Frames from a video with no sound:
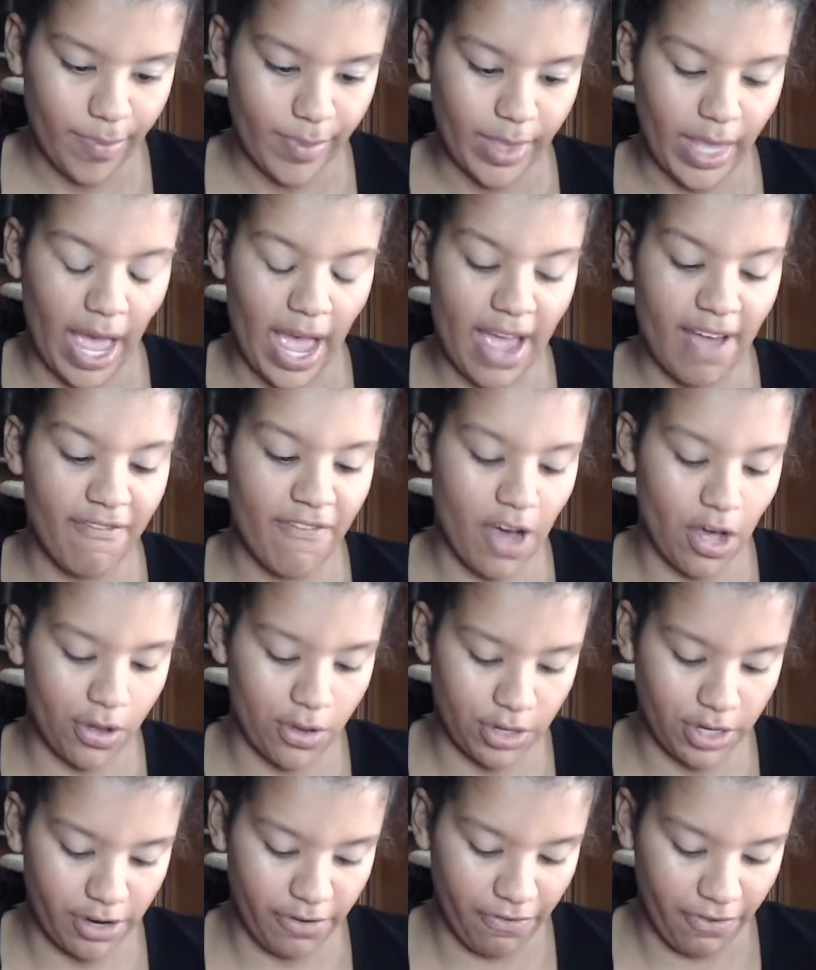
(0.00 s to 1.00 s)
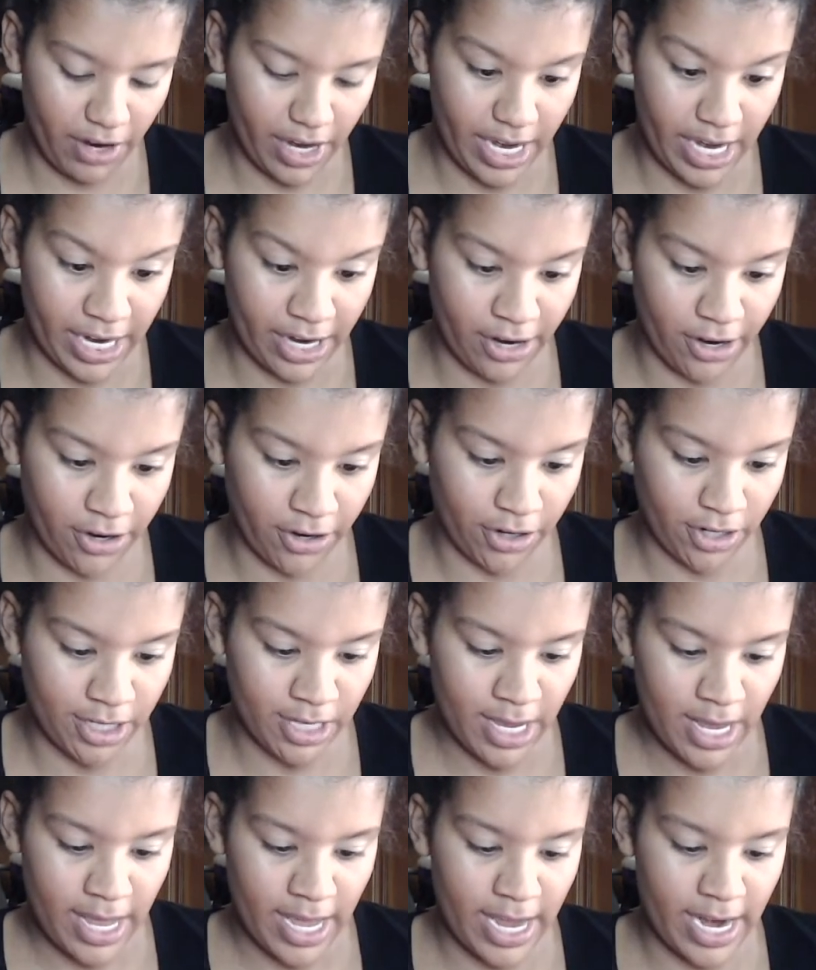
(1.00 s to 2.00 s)
I have followed you for years,
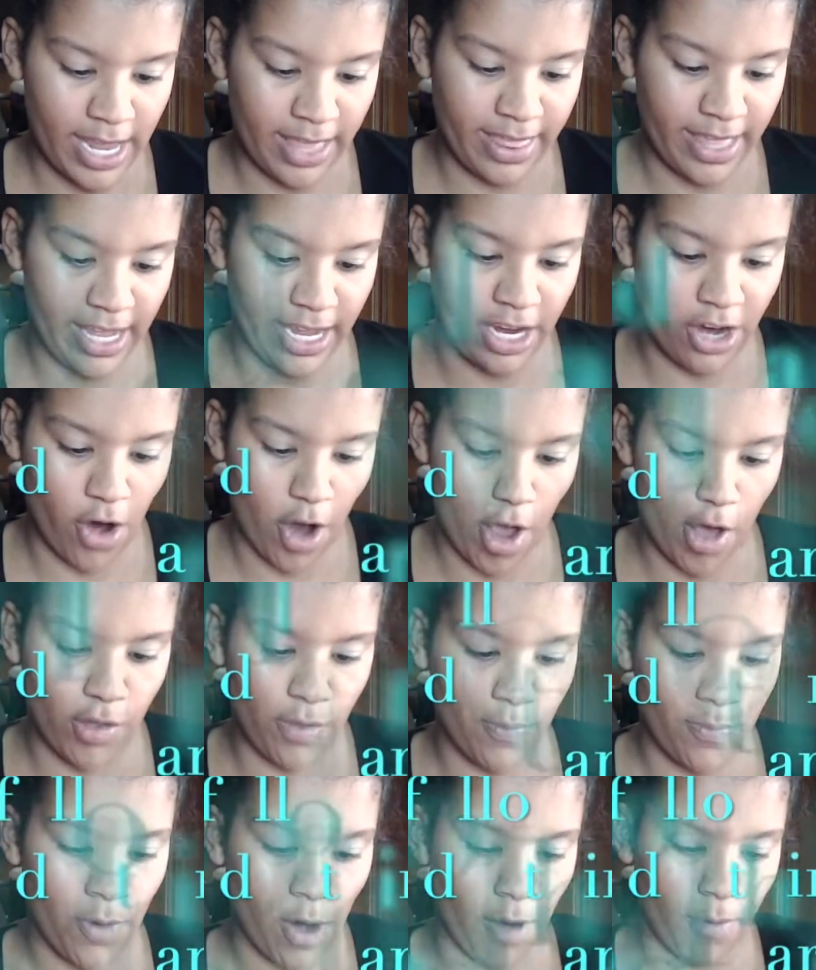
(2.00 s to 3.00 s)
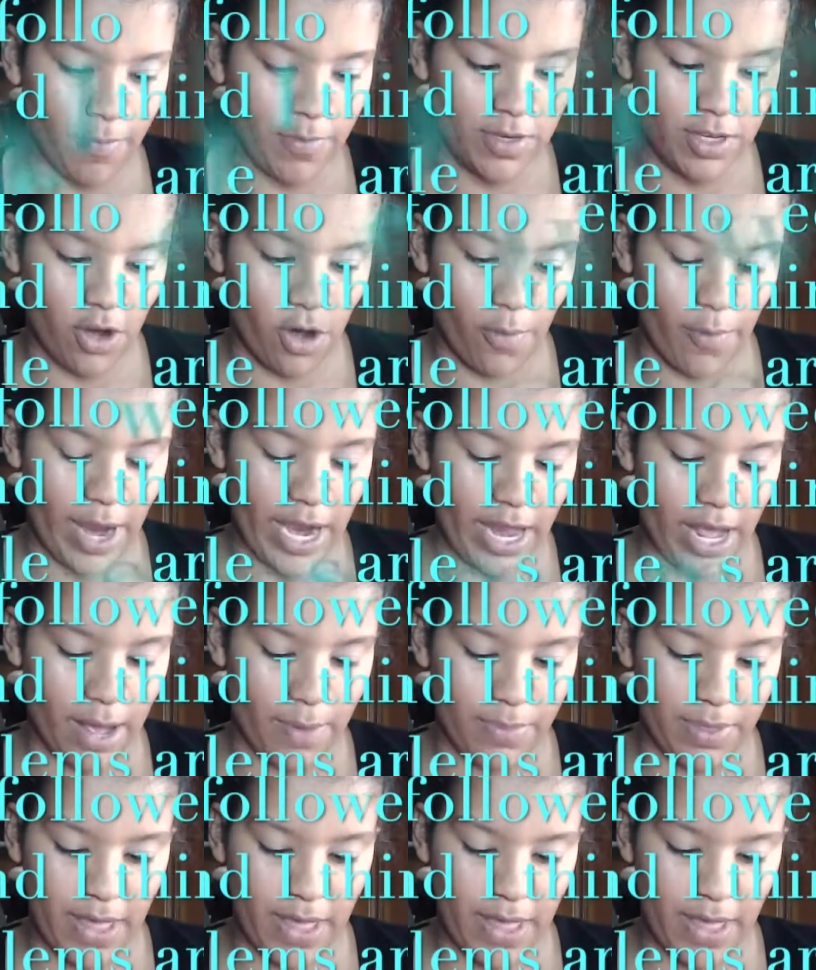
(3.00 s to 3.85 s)
and I think your health problems are made up.